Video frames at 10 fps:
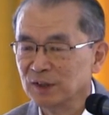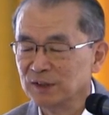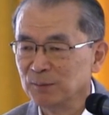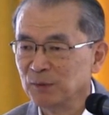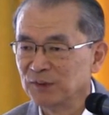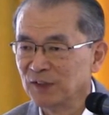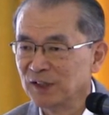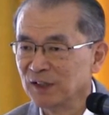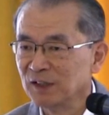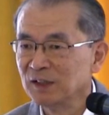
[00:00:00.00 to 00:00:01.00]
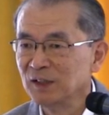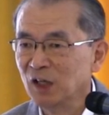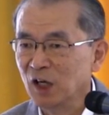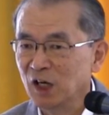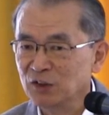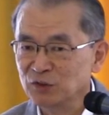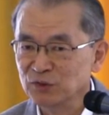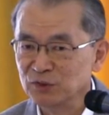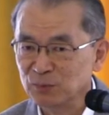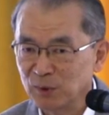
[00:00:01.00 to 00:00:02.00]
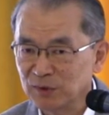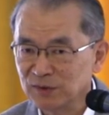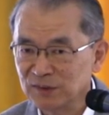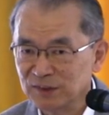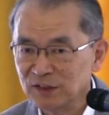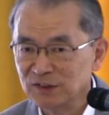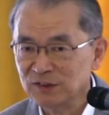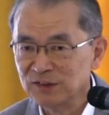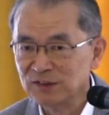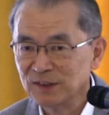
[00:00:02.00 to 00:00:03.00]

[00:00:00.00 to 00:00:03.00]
the Messiah to this world. That is,